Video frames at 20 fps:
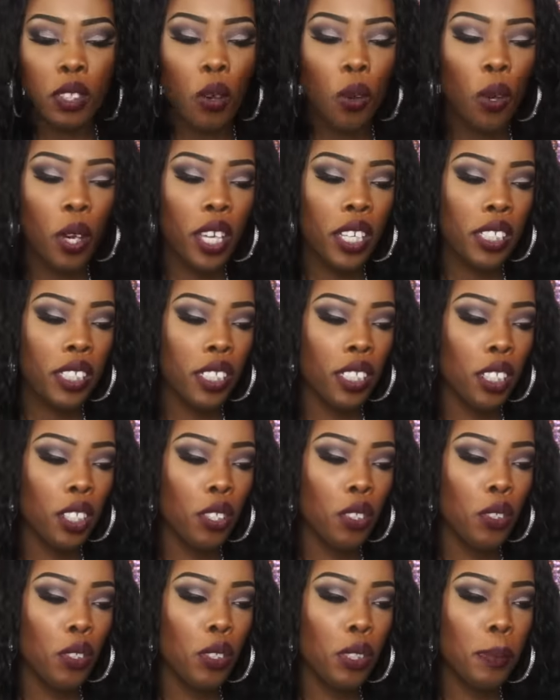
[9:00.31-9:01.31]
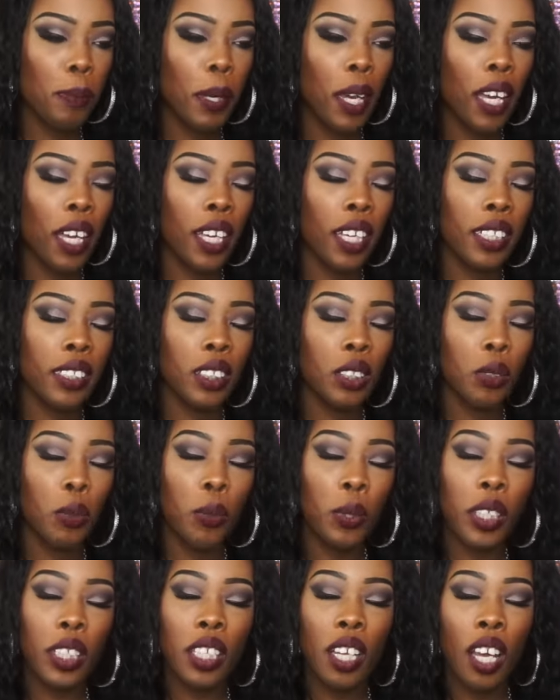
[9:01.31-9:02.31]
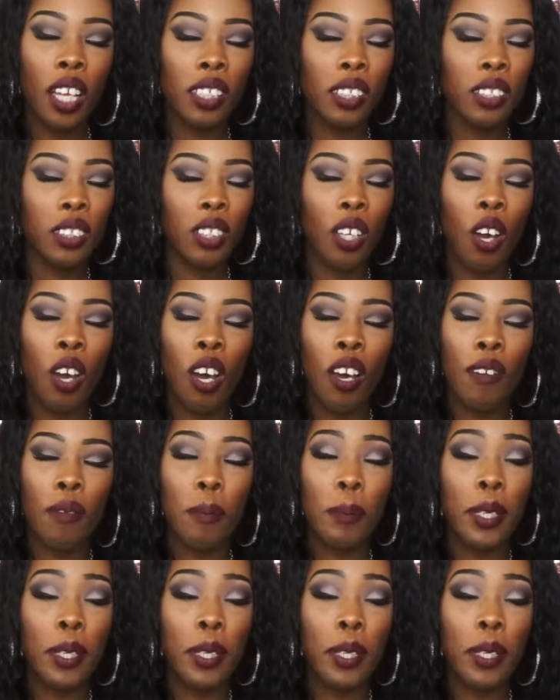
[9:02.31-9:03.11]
going to use my $20 off,